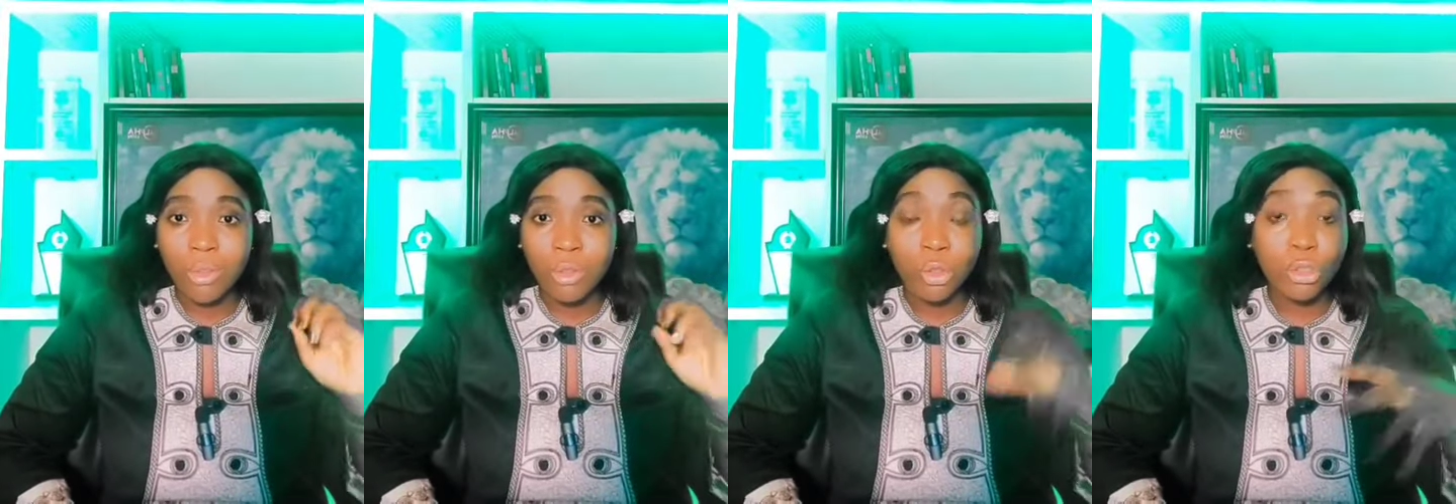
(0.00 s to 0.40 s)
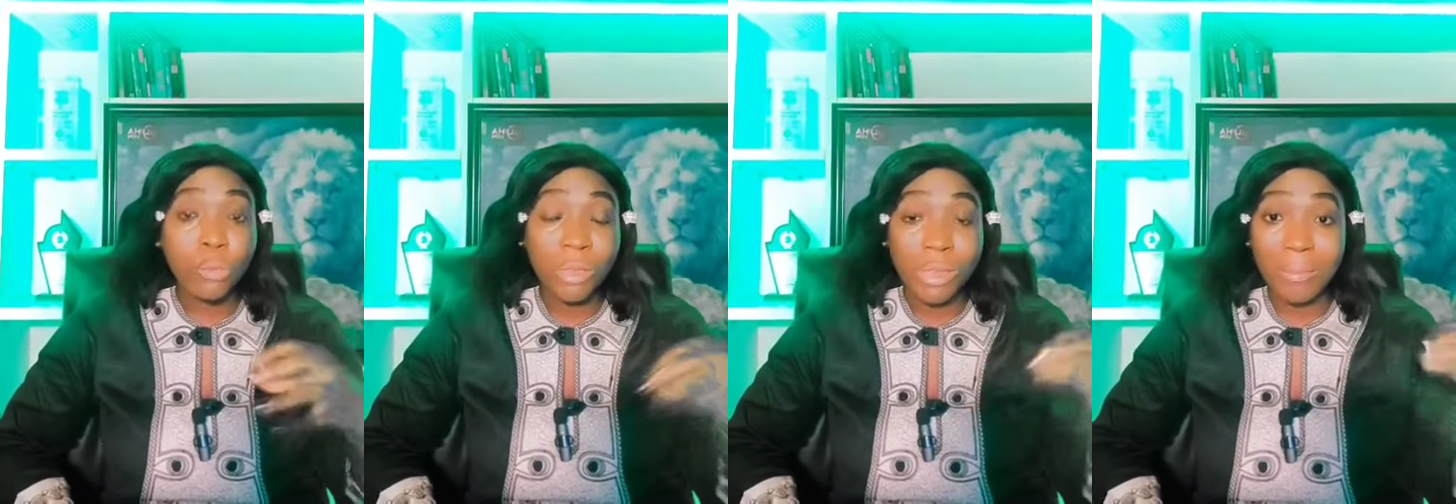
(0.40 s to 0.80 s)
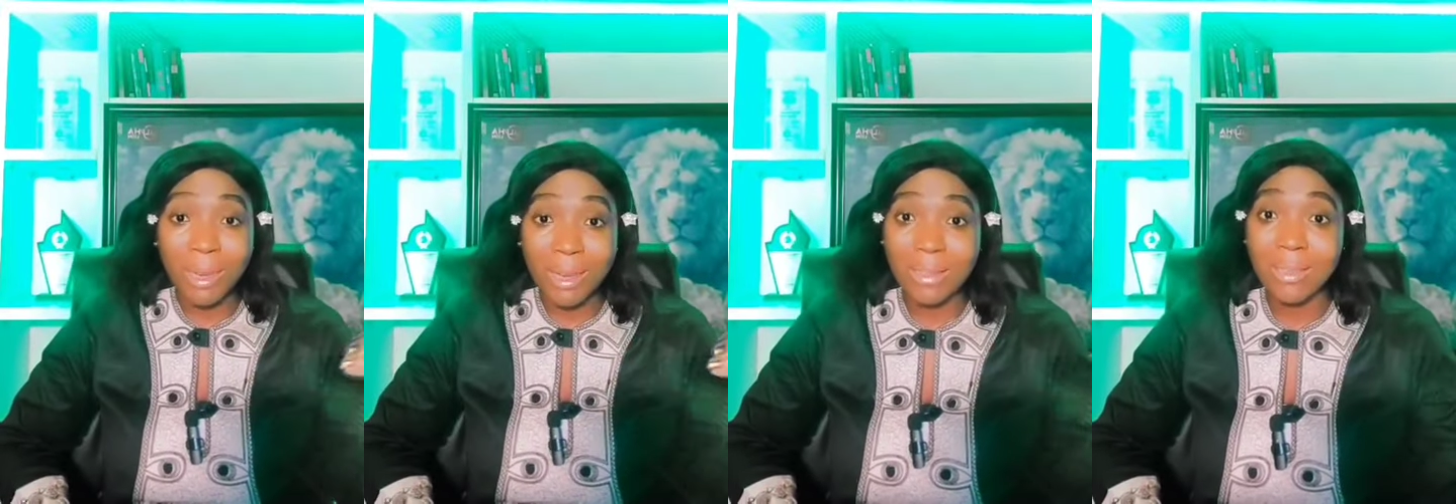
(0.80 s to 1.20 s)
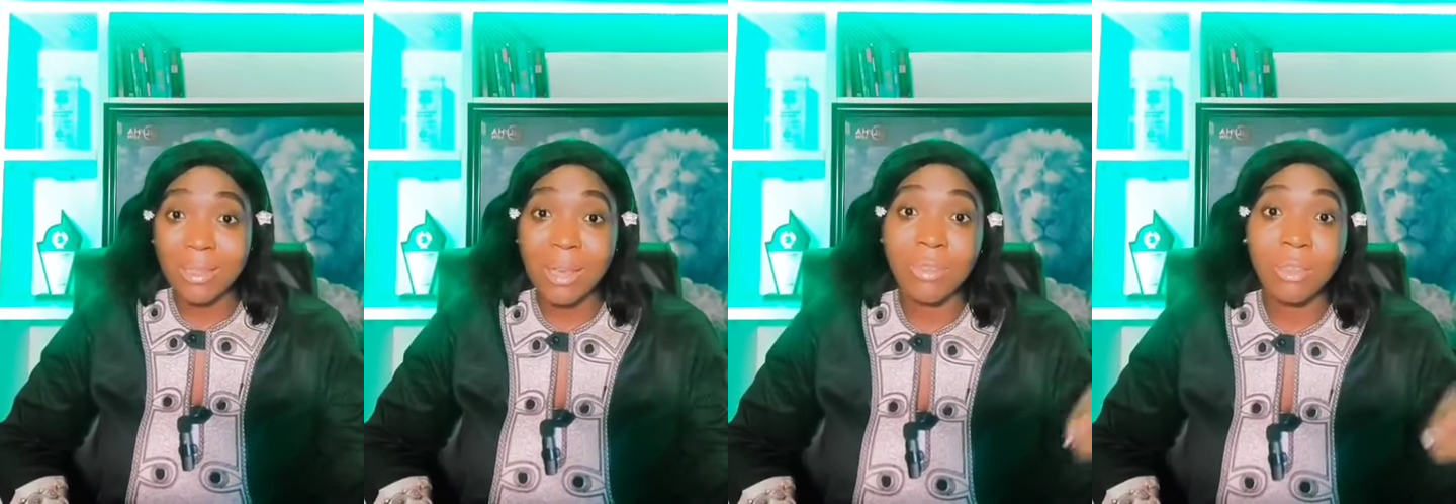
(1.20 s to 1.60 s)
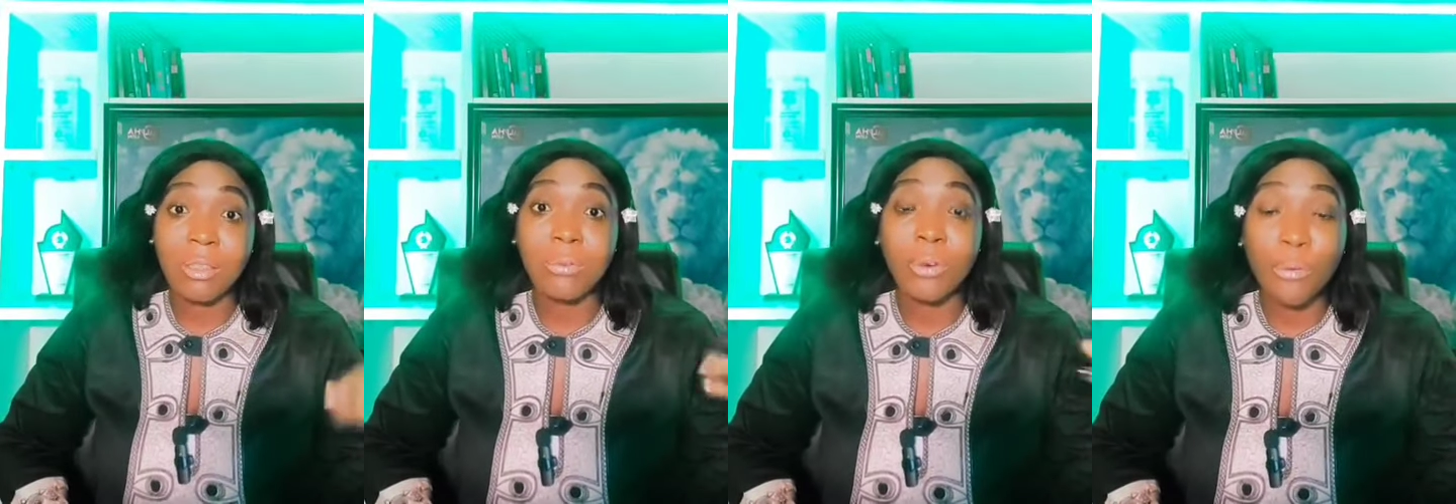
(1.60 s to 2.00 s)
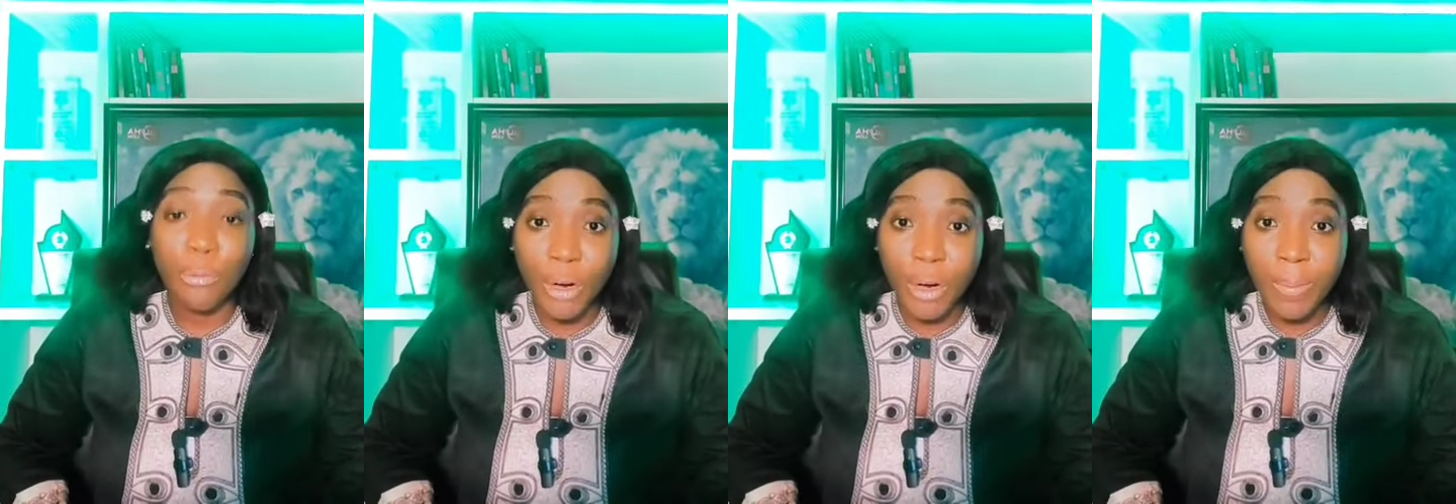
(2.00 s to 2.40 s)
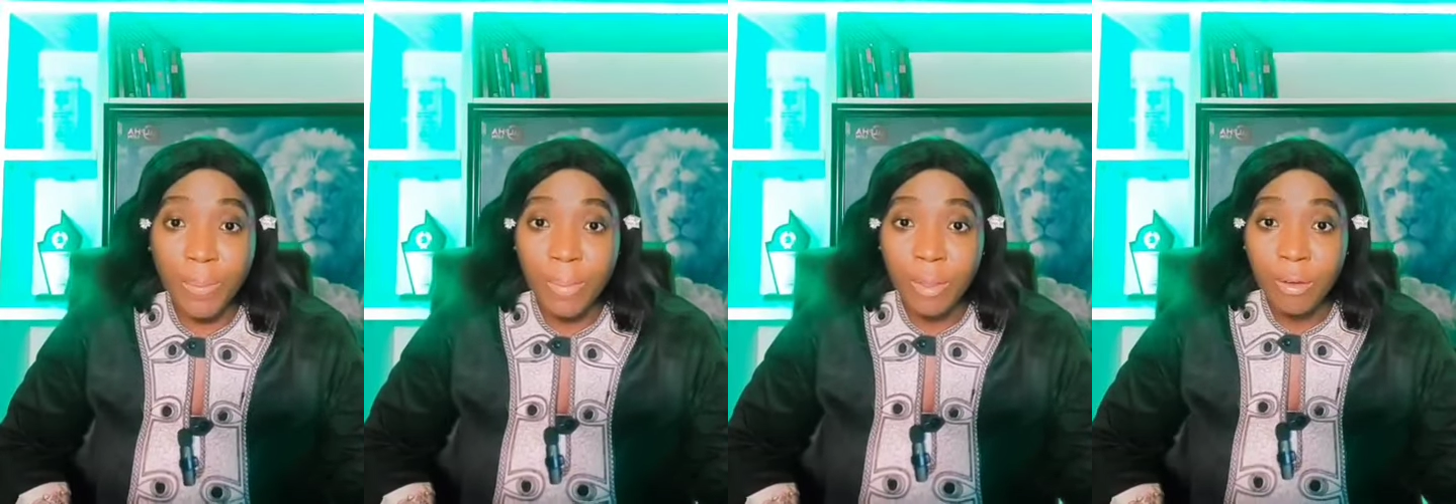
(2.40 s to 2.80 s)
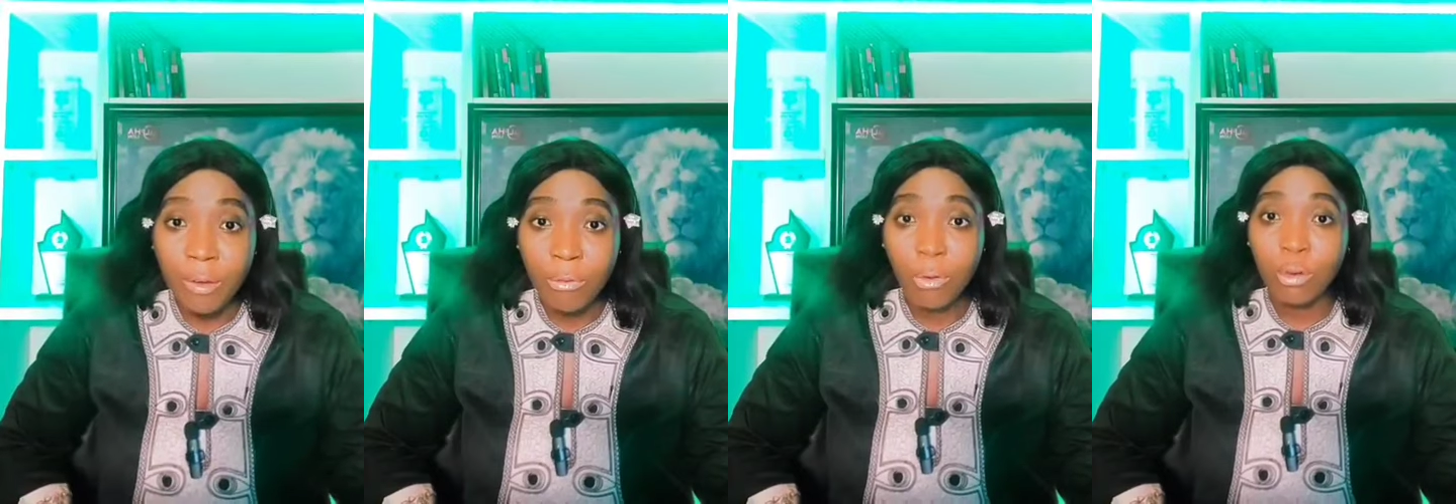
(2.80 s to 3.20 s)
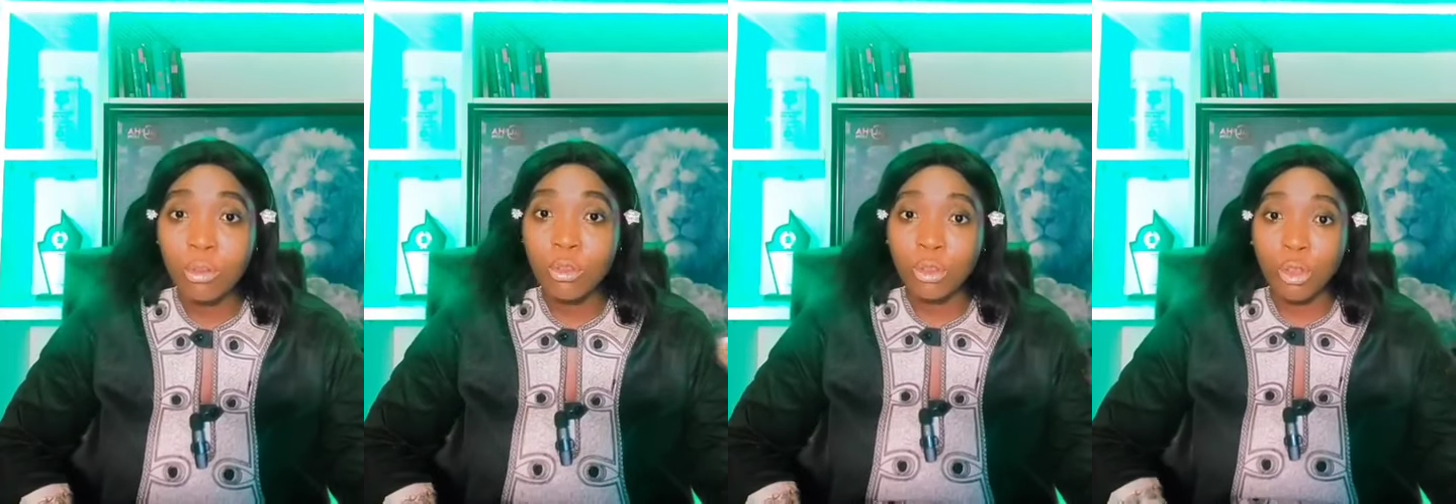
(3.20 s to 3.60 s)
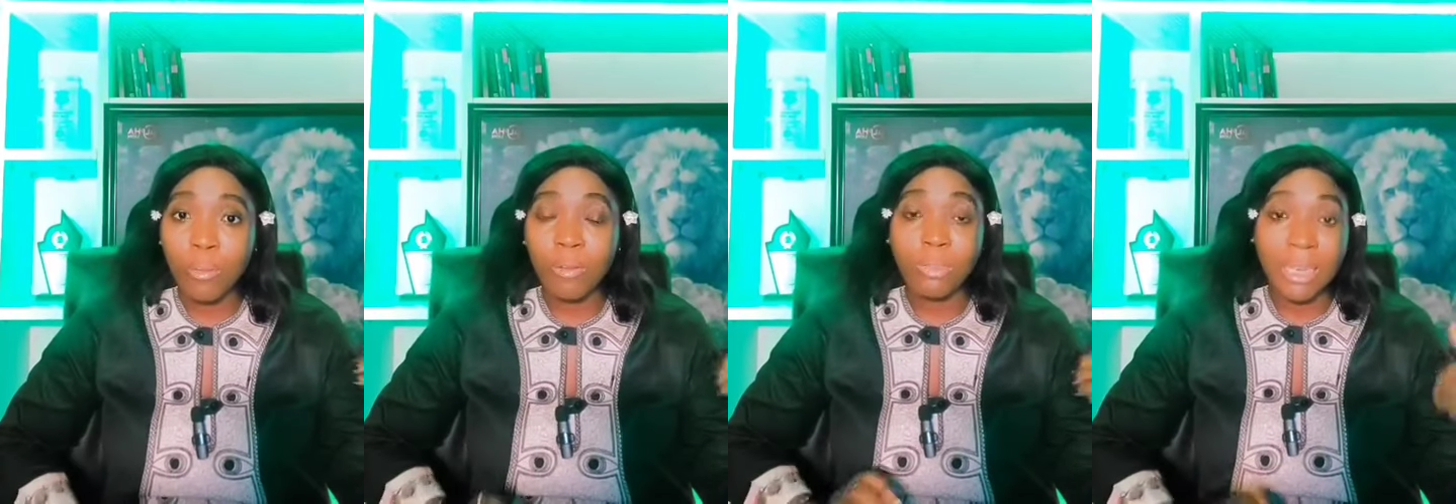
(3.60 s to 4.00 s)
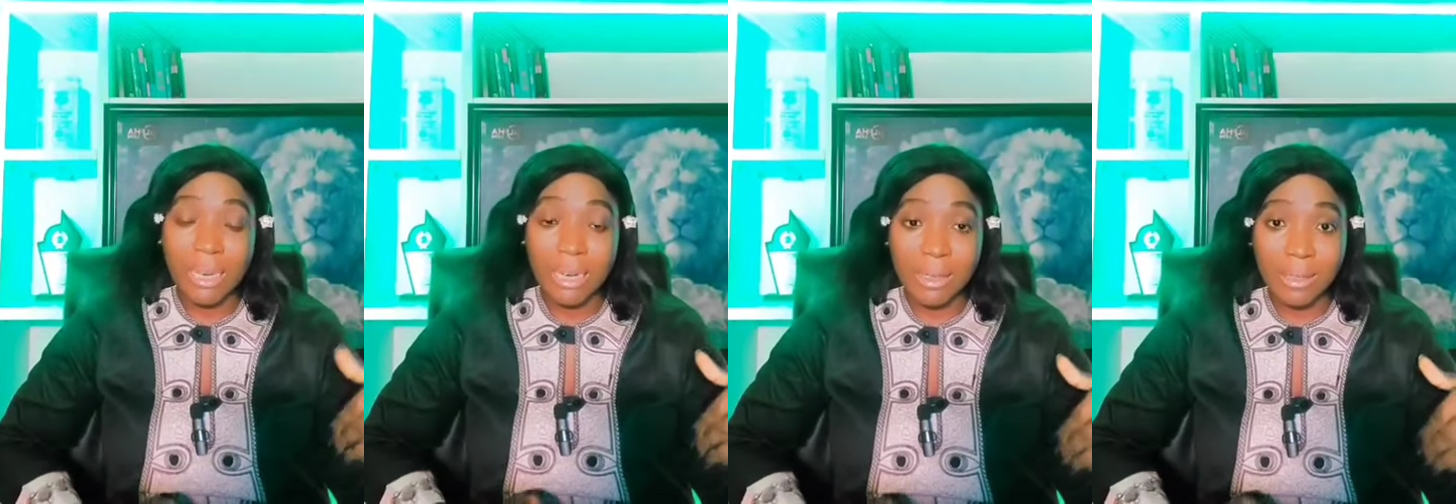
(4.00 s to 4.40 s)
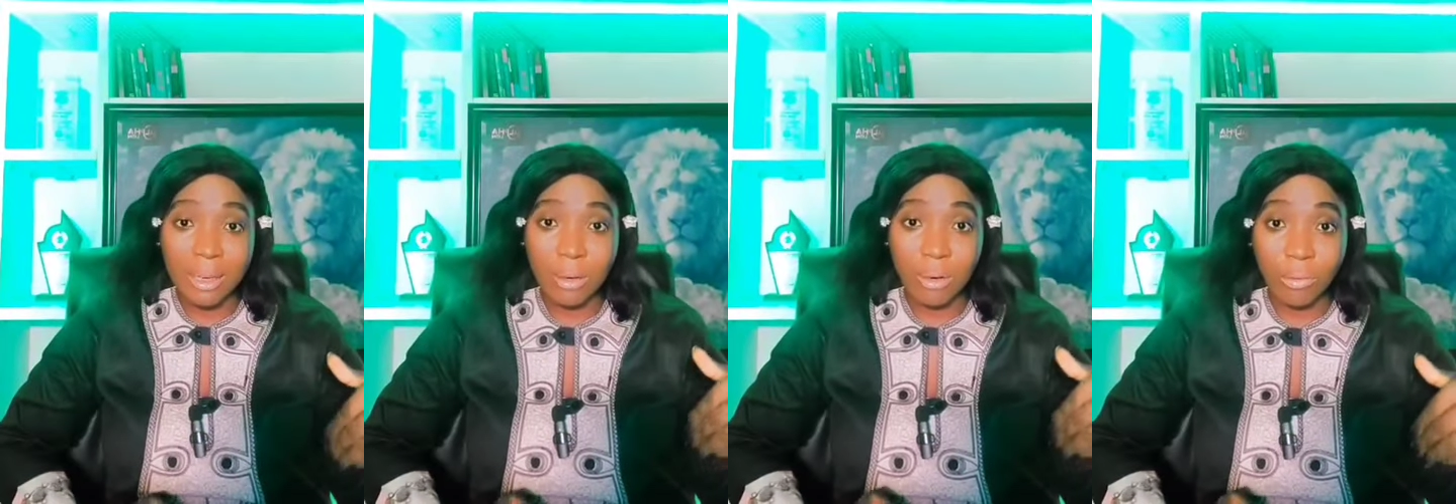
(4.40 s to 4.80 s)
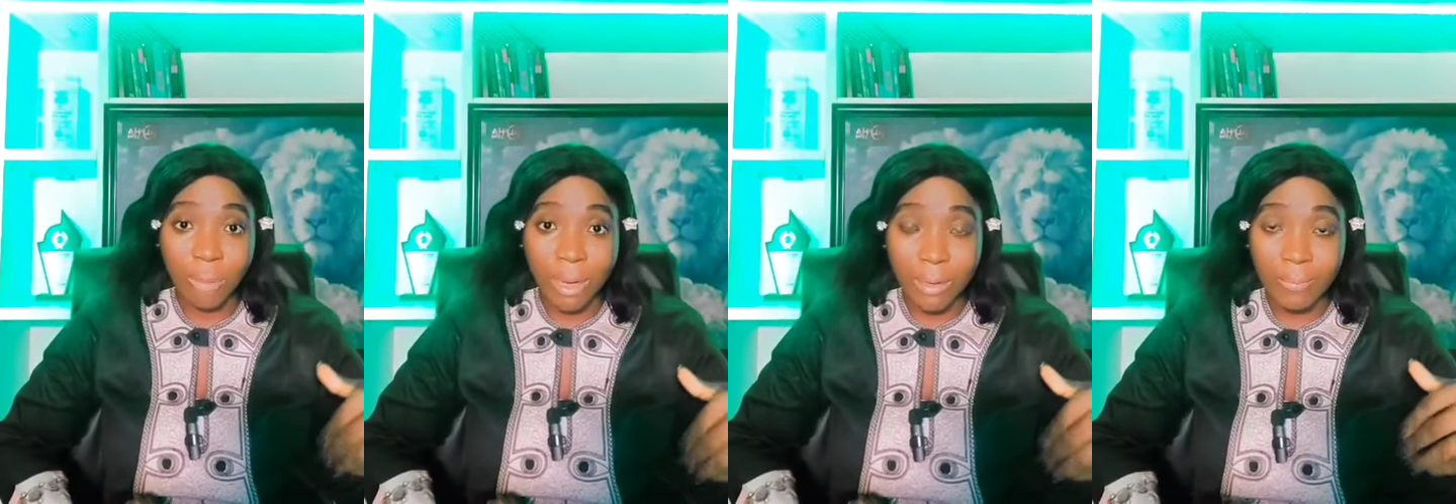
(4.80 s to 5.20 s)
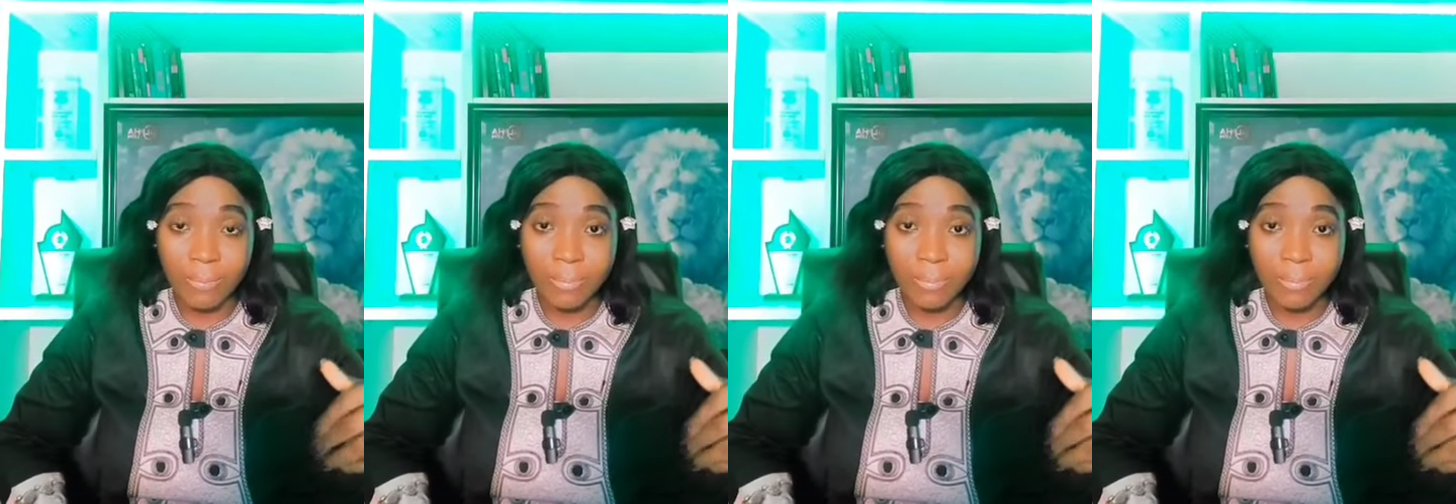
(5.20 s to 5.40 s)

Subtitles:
social media marketing services for free for some of the inner circle of my